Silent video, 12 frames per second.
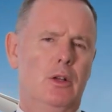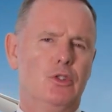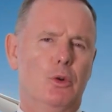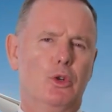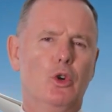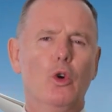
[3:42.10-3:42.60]

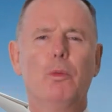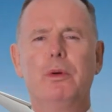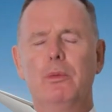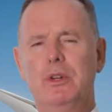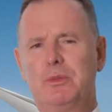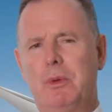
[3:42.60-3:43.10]
So
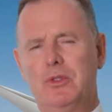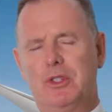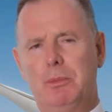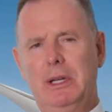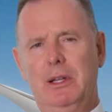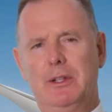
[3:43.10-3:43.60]
corporate
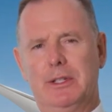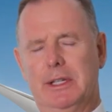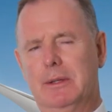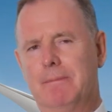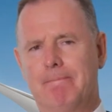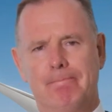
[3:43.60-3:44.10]

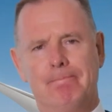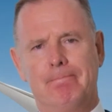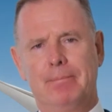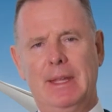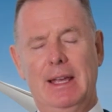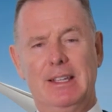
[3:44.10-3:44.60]
responsibility,
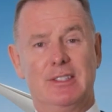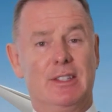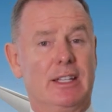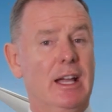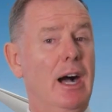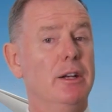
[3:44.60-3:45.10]
it's the
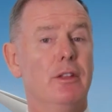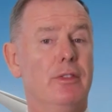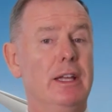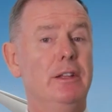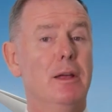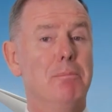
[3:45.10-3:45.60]
kind of
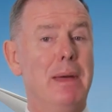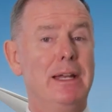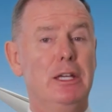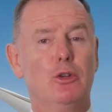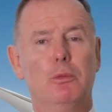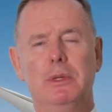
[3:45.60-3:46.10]
thing that
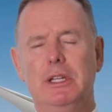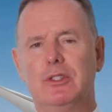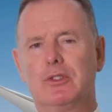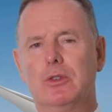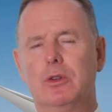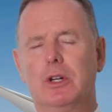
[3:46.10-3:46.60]
many
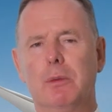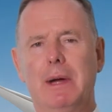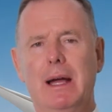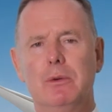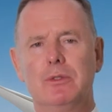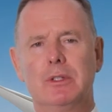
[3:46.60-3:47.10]
companies talk
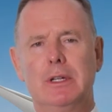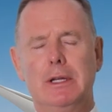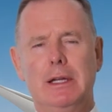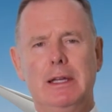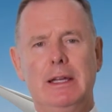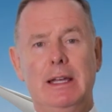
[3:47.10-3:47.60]
about.
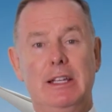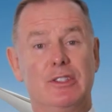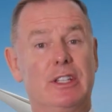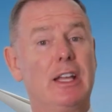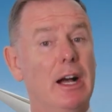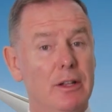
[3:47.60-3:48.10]
It's
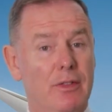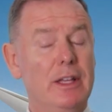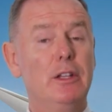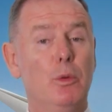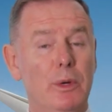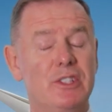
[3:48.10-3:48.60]
the kind of
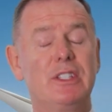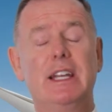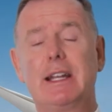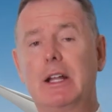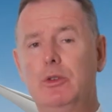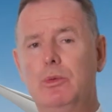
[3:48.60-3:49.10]
thing that we see
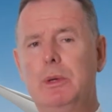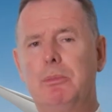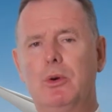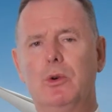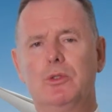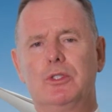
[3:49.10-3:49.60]
in annual
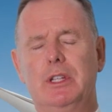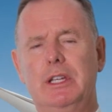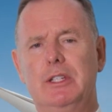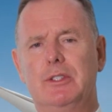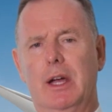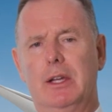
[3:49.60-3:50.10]
reports
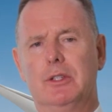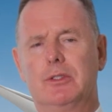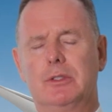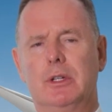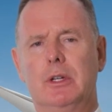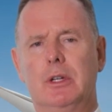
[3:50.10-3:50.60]
these
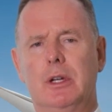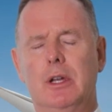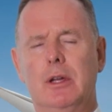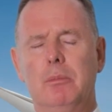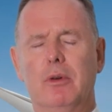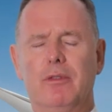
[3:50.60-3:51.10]
days.
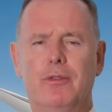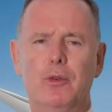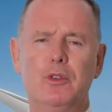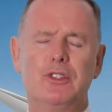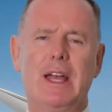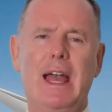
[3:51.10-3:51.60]
But
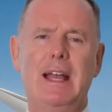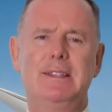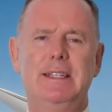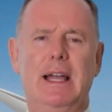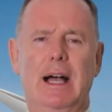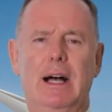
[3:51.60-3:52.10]
for us at
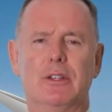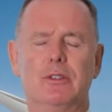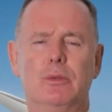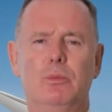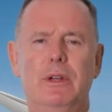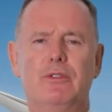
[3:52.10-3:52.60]
Etihad,
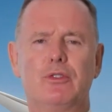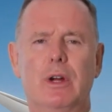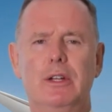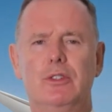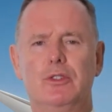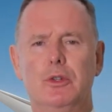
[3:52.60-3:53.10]
we've
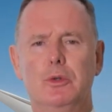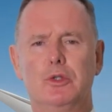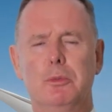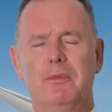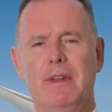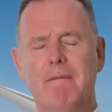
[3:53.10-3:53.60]
tried to do
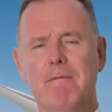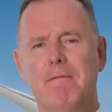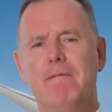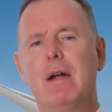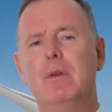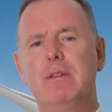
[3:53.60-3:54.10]
something
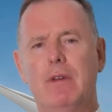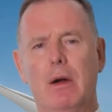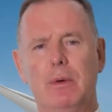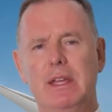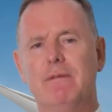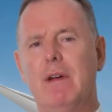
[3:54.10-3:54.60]
very,
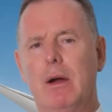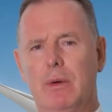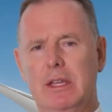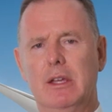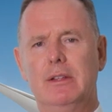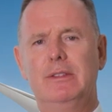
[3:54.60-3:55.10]
very,
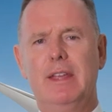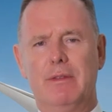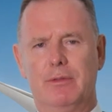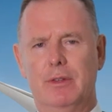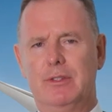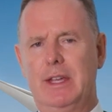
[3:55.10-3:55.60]
very
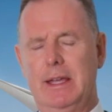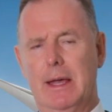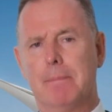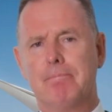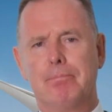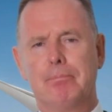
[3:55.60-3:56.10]
different here.